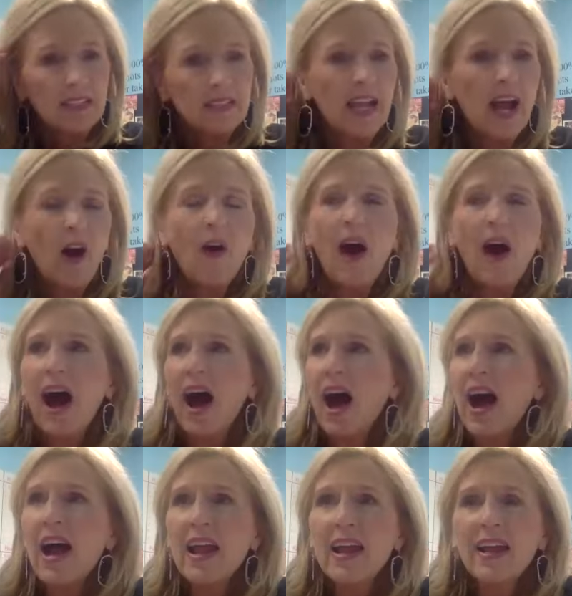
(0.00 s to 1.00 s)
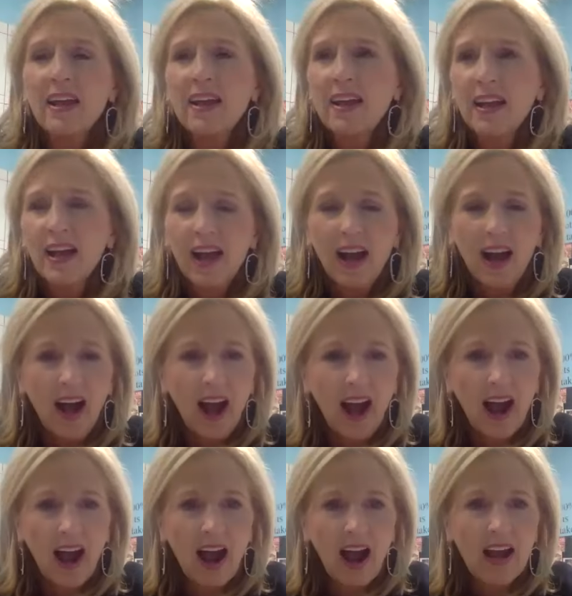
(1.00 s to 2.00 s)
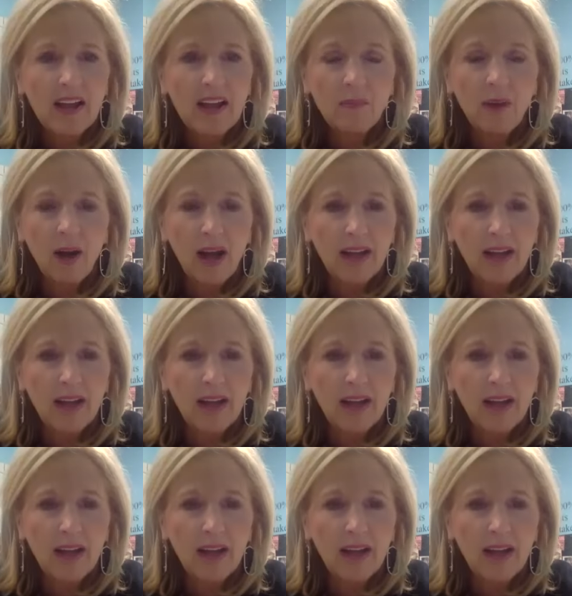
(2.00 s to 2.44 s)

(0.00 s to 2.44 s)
Now, I am